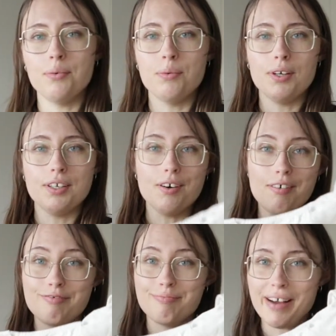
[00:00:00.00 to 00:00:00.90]
One one
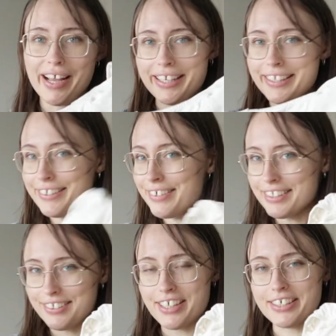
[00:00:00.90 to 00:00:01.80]
of my
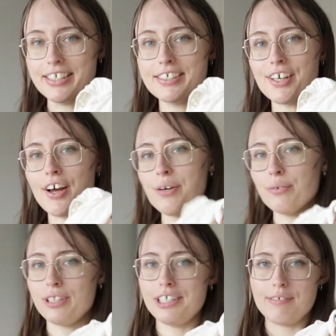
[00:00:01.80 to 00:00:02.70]
newest dresses. I
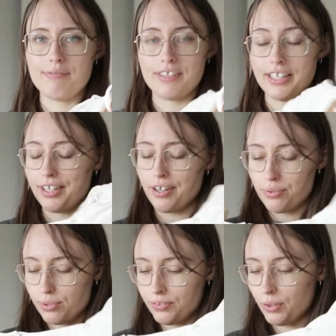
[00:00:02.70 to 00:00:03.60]
will leave the
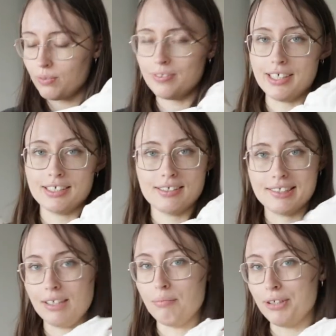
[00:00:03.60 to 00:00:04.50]
thrift haul for this
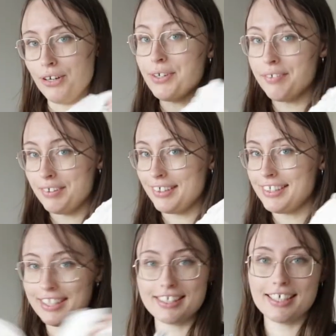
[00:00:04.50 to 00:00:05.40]
down below if you're
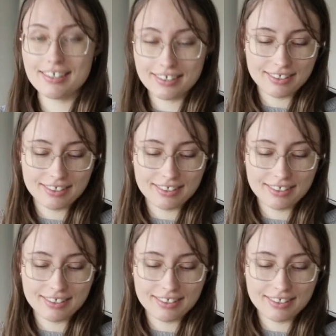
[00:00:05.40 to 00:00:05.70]
interested.